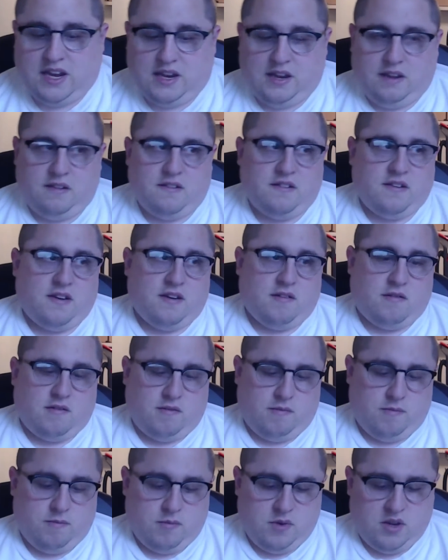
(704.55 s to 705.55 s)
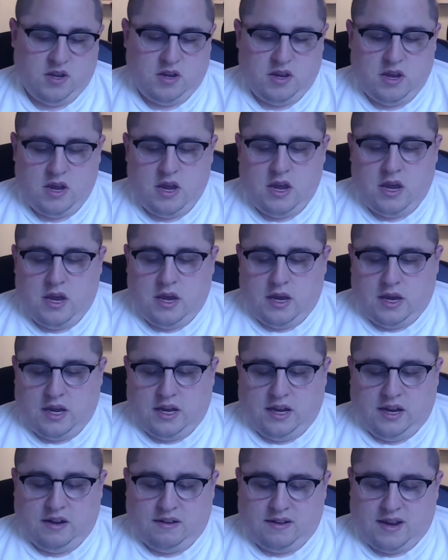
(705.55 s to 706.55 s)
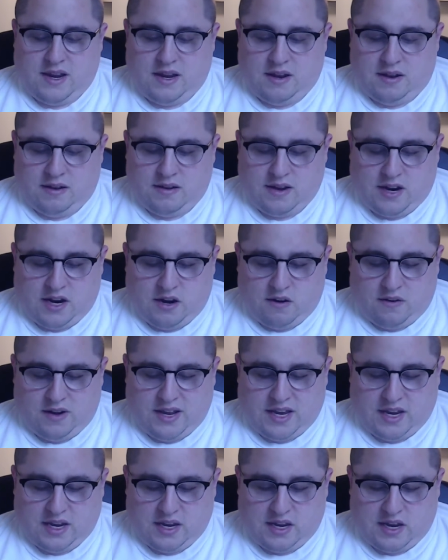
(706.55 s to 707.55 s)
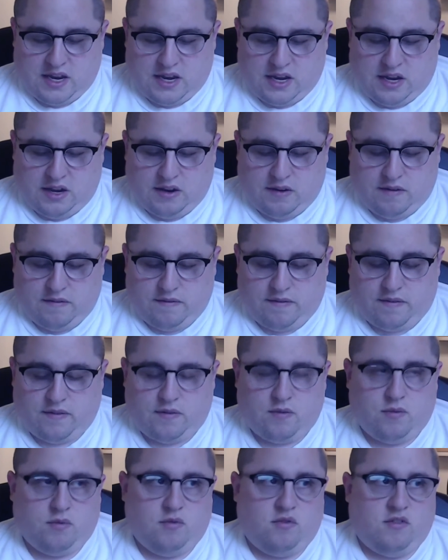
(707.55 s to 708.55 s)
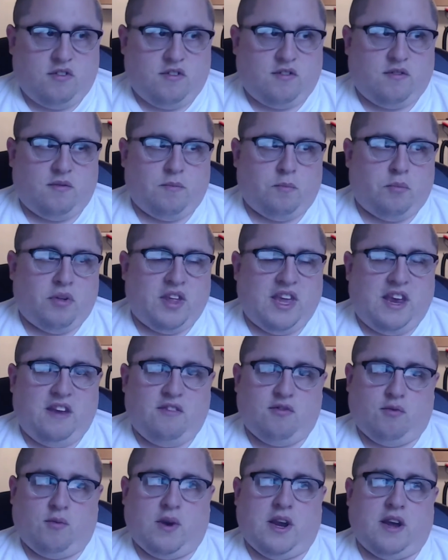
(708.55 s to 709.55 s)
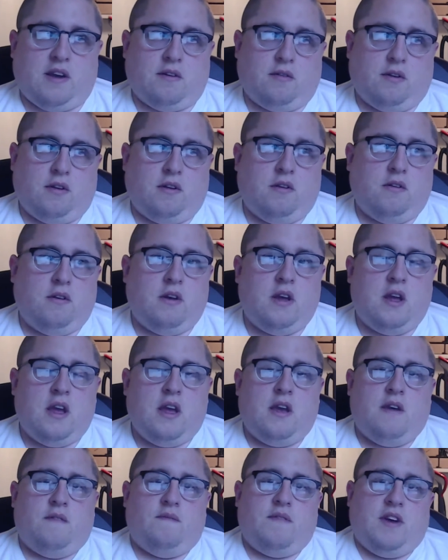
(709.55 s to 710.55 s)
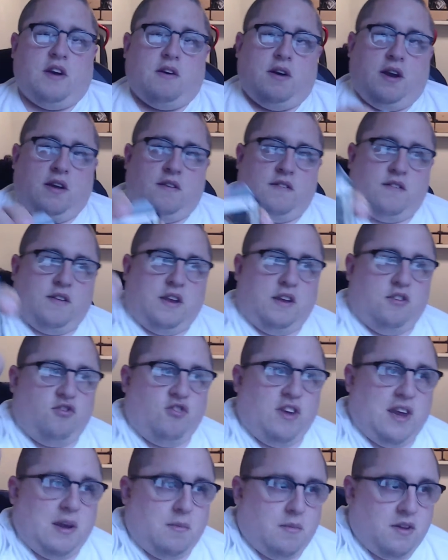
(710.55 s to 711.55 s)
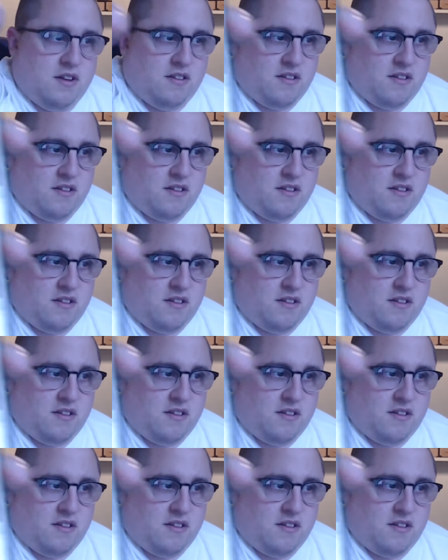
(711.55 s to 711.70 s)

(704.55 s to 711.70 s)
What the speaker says: skill. And the entire deck kind of just plays around various enchantments. Like